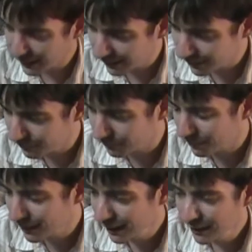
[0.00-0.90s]

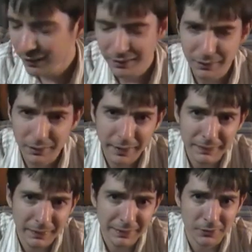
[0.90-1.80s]

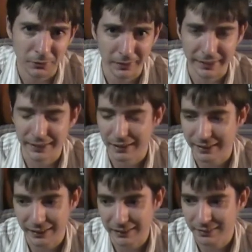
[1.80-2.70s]
That's fine, I
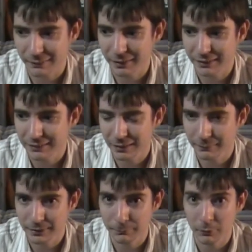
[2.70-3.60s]
guess. I mean,
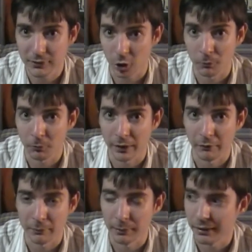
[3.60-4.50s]
some movies aren't for
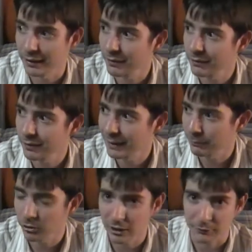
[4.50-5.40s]
everybody. I
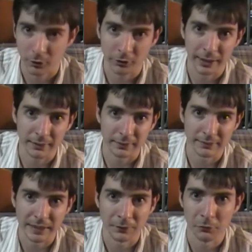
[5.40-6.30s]
apologize for the crackling
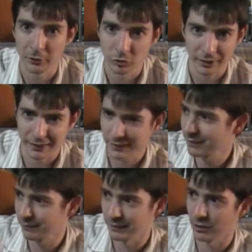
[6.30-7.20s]
sound. The fish tank
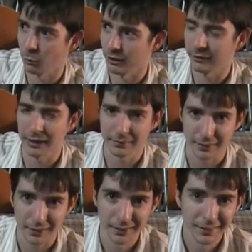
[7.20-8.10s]
is going
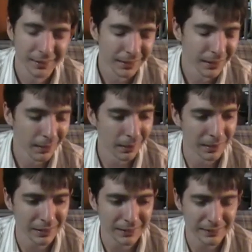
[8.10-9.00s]
crazy.
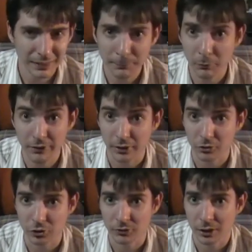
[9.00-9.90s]
Some movies
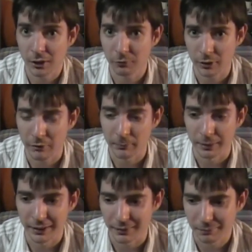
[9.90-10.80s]
aren't for
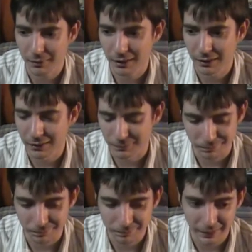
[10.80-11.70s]
everybody.
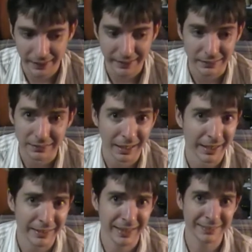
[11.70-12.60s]
And
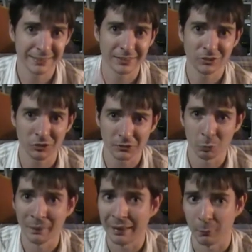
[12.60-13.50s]
I guess this is just
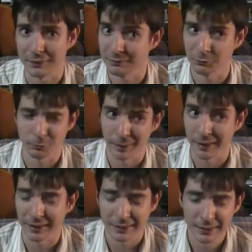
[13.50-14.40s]
one that wasn't for me.